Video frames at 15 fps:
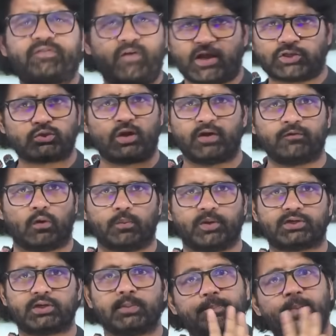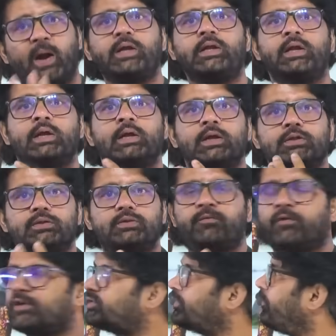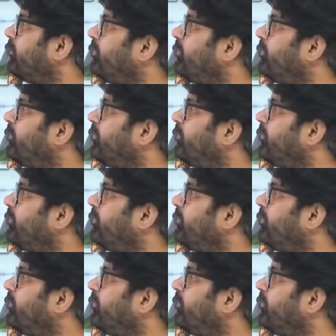factual information but First of all,